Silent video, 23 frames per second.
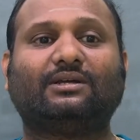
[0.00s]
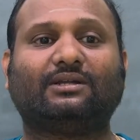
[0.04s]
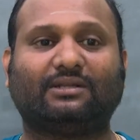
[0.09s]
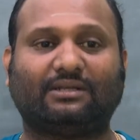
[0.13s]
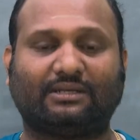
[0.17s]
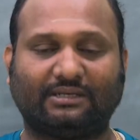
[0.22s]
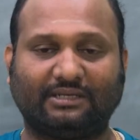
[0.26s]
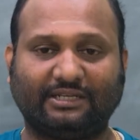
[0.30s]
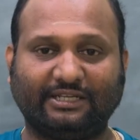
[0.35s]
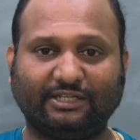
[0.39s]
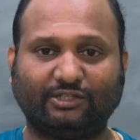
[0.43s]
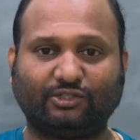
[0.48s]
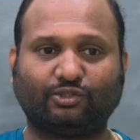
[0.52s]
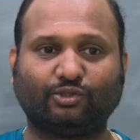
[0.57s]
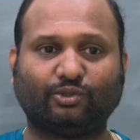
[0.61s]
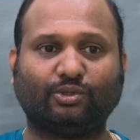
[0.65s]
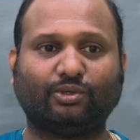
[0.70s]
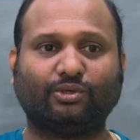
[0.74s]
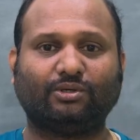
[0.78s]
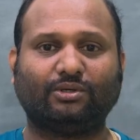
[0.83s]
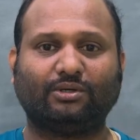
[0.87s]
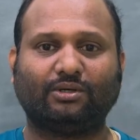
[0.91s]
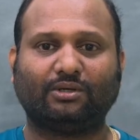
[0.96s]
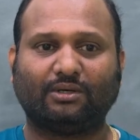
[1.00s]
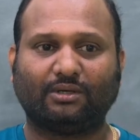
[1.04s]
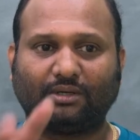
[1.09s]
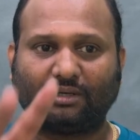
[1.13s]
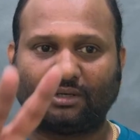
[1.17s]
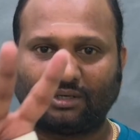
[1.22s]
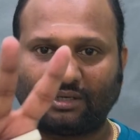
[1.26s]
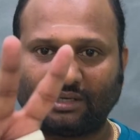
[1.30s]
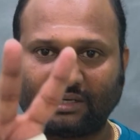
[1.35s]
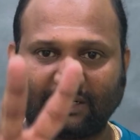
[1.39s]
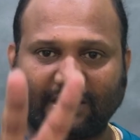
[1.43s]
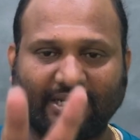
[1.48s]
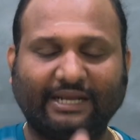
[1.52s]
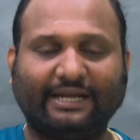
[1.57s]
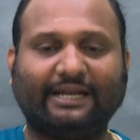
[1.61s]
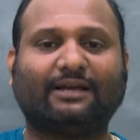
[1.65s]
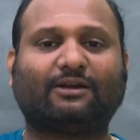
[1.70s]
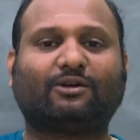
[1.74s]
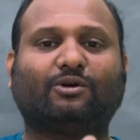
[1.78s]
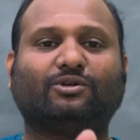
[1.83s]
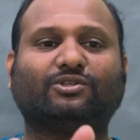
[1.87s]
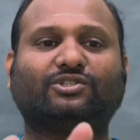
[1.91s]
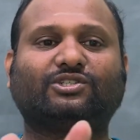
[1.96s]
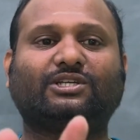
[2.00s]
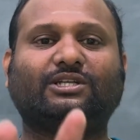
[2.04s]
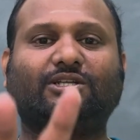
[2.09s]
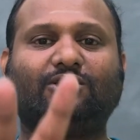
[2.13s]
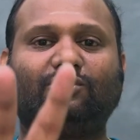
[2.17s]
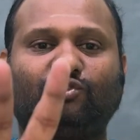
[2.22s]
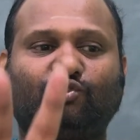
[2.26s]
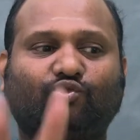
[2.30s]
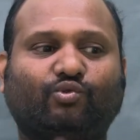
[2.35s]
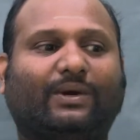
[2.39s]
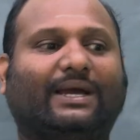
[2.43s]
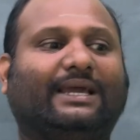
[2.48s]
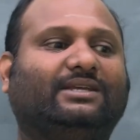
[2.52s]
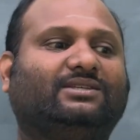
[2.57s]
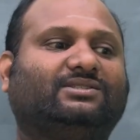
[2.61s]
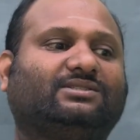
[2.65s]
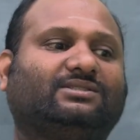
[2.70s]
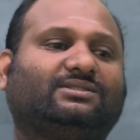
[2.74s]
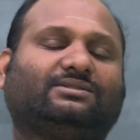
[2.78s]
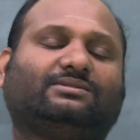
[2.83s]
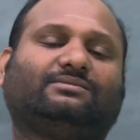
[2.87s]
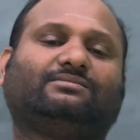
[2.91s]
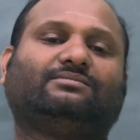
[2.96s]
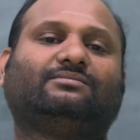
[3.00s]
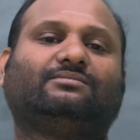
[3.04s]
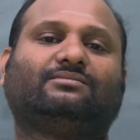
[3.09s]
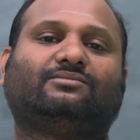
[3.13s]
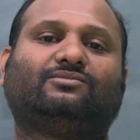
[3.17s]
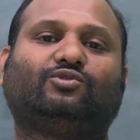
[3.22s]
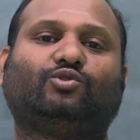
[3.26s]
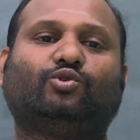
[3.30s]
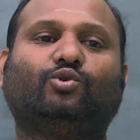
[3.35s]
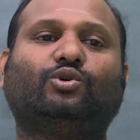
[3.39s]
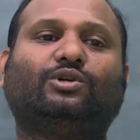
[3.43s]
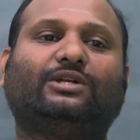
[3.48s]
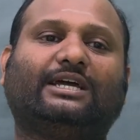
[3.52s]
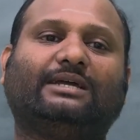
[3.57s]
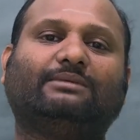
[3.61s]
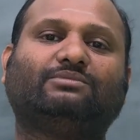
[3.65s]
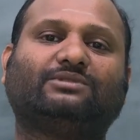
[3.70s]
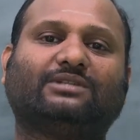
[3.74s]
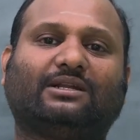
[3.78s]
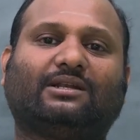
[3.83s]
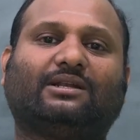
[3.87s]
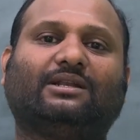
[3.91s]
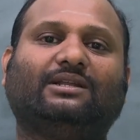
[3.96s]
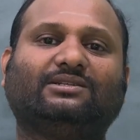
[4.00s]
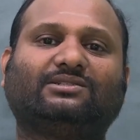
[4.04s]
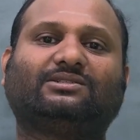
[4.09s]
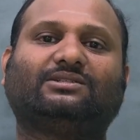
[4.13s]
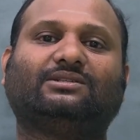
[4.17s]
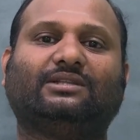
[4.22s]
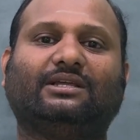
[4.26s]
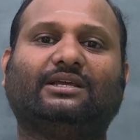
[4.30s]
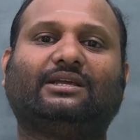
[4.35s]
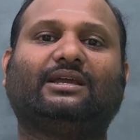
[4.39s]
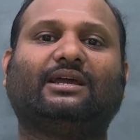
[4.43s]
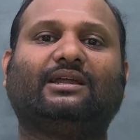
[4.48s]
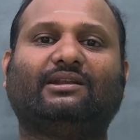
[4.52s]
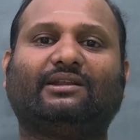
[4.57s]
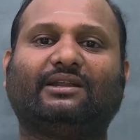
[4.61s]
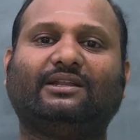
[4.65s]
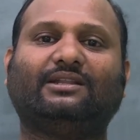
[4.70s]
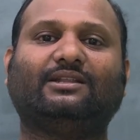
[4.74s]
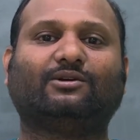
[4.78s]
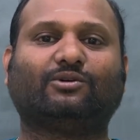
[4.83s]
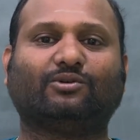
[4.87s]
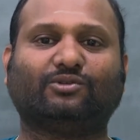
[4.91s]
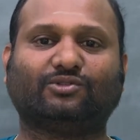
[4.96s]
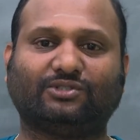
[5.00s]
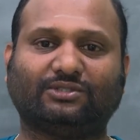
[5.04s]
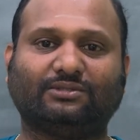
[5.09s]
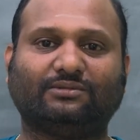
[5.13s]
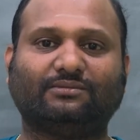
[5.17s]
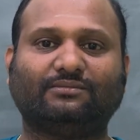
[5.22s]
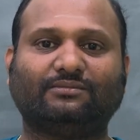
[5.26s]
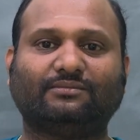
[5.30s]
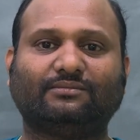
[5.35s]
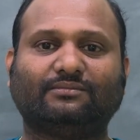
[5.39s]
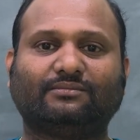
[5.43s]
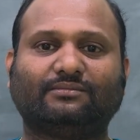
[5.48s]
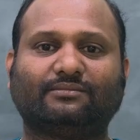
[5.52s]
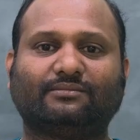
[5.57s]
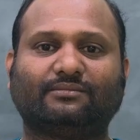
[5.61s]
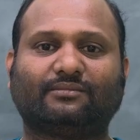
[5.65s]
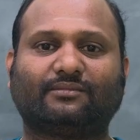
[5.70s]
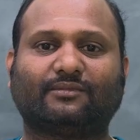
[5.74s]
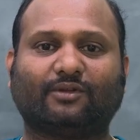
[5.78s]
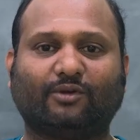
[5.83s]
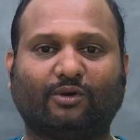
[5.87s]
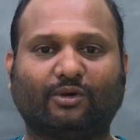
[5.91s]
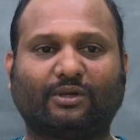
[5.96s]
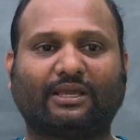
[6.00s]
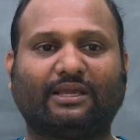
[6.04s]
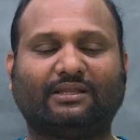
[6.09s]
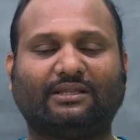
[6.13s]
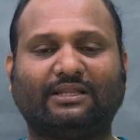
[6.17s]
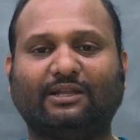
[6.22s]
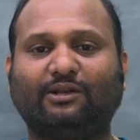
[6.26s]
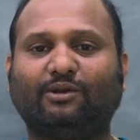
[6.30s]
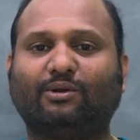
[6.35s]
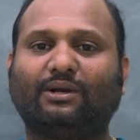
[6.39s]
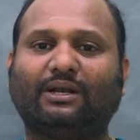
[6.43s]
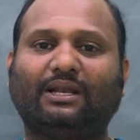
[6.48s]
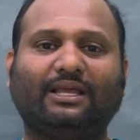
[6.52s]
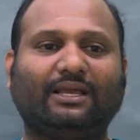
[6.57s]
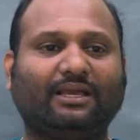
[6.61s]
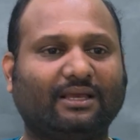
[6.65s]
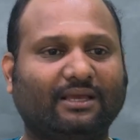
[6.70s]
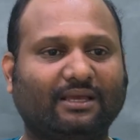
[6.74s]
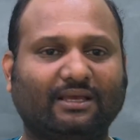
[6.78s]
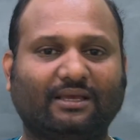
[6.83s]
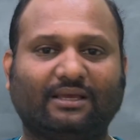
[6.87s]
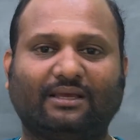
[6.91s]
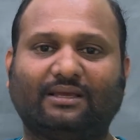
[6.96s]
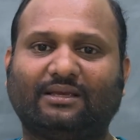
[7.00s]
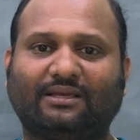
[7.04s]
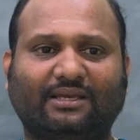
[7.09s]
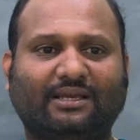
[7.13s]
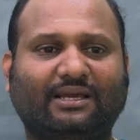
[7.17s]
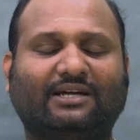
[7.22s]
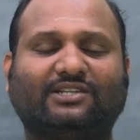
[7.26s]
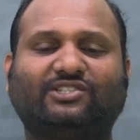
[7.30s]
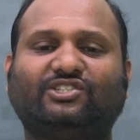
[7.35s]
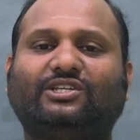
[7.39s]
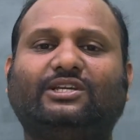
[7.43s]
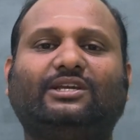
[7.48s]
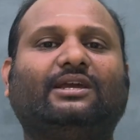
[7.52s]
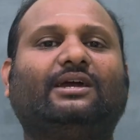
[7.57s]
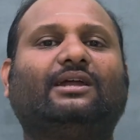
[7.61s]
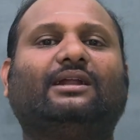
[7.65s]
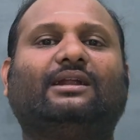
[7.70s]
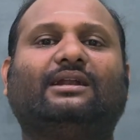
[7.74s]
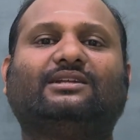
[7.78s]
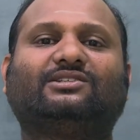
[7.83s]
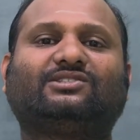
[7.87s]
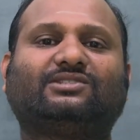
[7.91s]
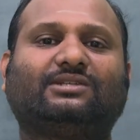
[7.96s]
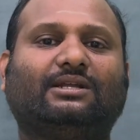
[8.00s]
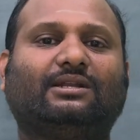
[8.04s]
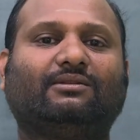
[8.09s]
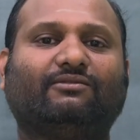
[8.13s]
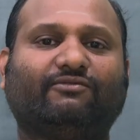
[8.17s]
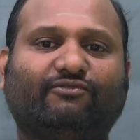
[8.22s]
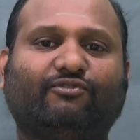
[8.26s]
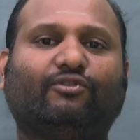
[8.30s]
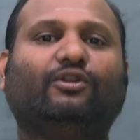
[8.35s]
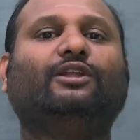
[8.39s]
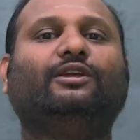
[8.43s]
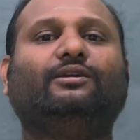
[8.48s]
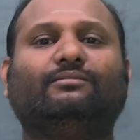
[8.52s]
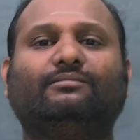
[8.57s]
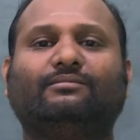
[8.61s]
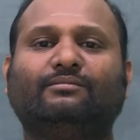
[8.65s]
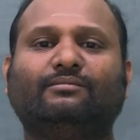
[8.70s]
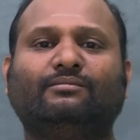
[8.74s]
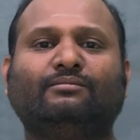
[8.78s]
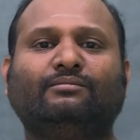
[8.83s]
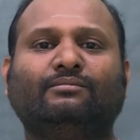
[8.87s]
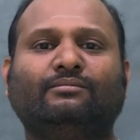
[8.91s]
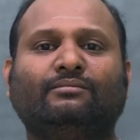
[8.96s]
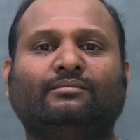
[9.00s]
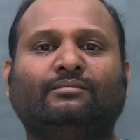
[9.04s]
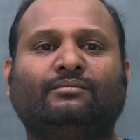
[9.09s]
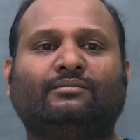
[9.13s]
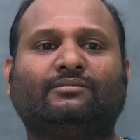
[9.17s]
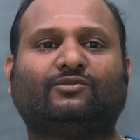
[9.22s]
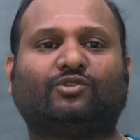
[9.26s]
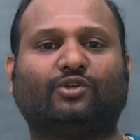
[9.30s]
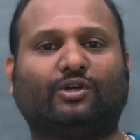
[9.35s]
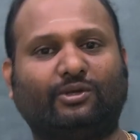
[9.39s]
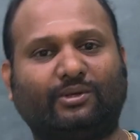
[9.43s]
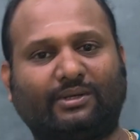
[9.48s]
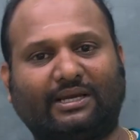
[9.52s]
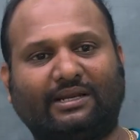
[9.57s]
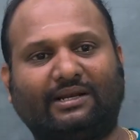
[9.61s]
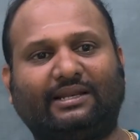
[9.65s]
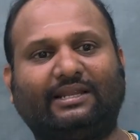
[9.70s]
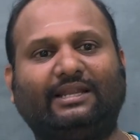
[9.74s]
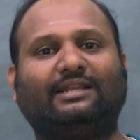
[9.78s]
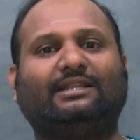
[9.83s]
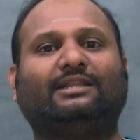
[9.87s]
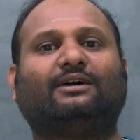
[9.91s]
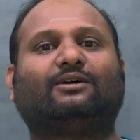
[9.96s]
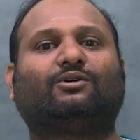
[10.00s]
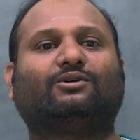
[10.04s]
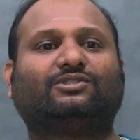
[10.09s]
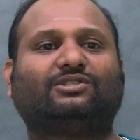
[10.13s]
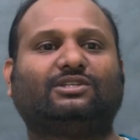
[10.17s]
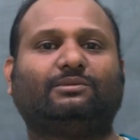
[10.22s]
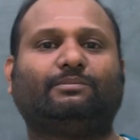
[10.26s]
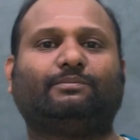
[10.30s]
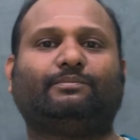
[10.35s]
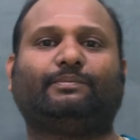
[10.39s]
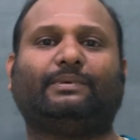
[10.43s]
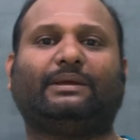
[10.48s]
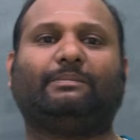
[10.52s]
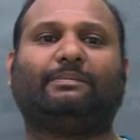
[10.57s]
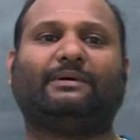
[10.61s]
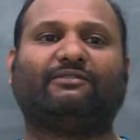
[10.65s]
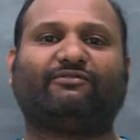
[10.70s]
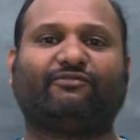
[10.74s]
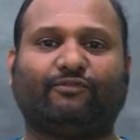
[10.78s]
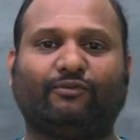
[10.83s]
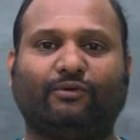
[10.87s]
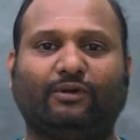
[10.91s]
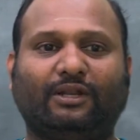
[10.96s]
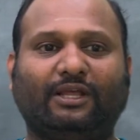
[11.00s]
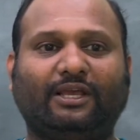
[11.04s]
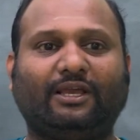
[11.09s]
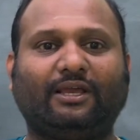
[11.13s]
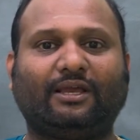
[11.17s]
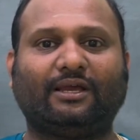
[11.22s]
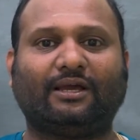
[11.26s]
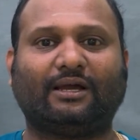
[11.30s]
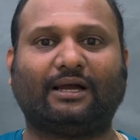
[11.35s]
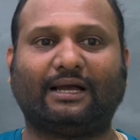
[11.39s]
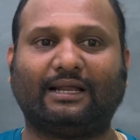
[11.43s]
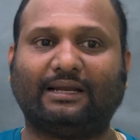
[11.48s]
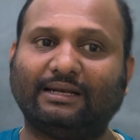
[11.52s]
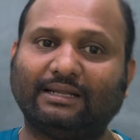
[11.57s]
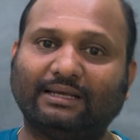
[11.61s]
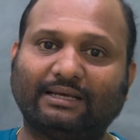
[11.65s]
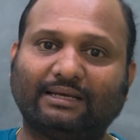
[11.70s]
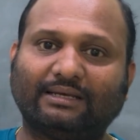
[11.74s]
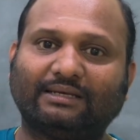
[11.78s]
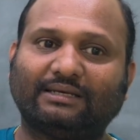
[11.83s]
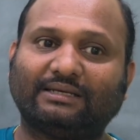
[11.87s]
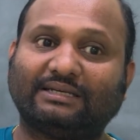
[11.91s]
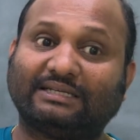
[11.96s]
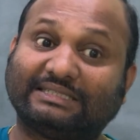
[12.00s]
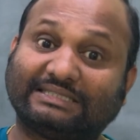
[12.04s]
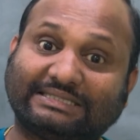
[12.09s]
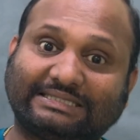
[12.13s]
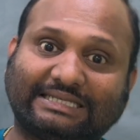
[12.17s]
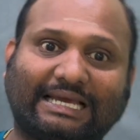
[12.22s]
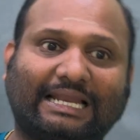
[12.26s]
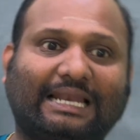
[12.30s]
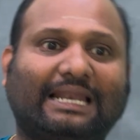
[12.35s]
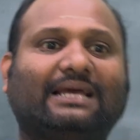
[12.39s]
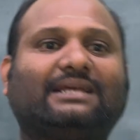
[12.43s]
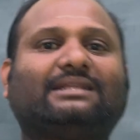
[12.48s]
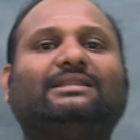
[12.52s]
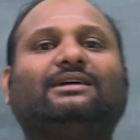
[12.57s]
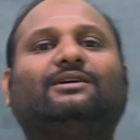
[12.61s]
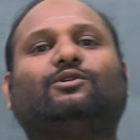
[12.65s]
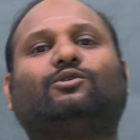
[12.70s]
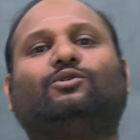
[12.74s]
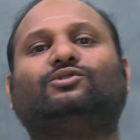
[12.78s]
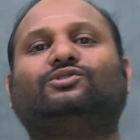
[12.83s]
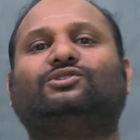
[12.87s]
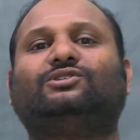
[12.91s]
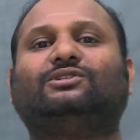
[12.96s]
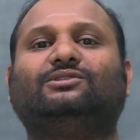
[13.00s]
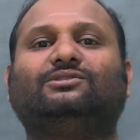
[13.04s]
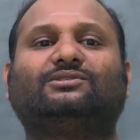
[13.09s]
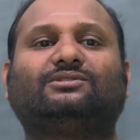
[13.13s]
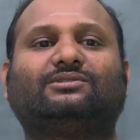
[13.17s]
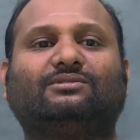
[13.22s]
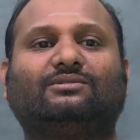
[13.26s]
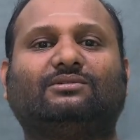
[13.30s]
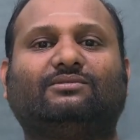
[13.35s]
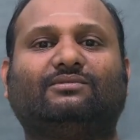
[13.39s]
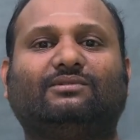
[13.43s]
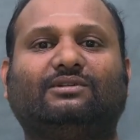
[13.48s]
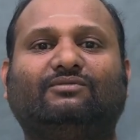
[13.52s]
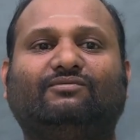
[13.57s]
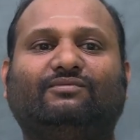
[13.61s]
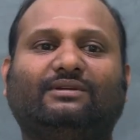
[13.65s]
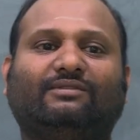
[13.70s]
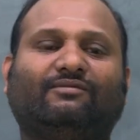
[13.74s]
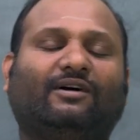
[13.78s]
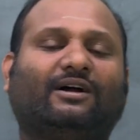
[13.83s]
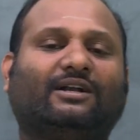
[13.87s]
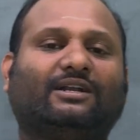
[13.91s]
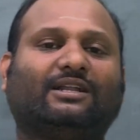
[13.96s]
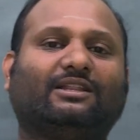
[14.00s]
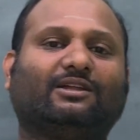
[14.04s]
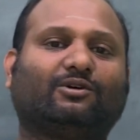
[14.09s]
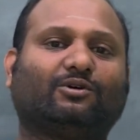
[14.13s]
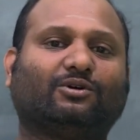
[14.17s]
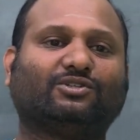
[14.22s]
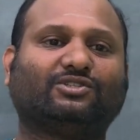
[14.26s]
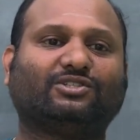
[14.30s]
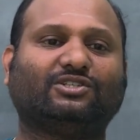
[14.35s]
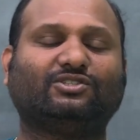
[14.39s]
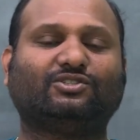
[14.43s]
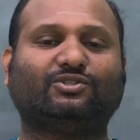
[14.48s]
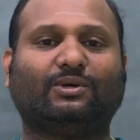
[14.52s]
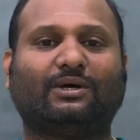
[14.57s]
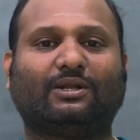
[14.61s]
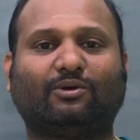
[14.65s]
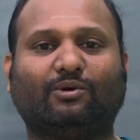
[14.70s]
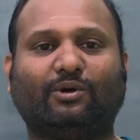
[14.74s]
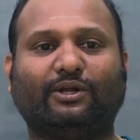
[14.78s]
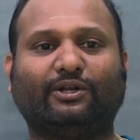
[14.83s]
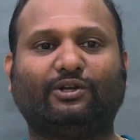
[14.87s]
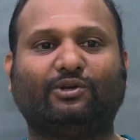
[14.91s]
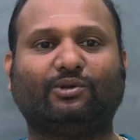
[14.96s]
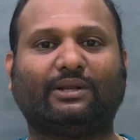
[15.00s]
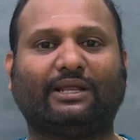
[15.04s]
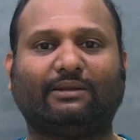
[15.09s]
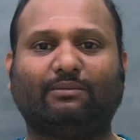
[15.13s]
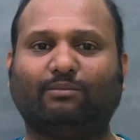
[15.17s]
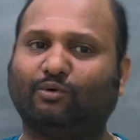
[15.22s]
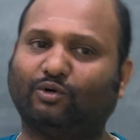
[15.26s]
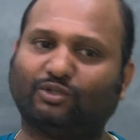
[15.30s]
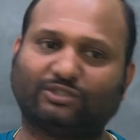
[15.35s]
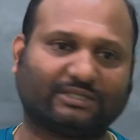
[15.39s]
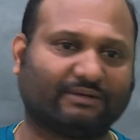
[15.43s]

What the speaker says: need to read a question twice. 2 times at least they can read the question. Okay, then only he or she can understand fully. So you can read the question paper fully and select the questions. What are the questions you are going to write? Most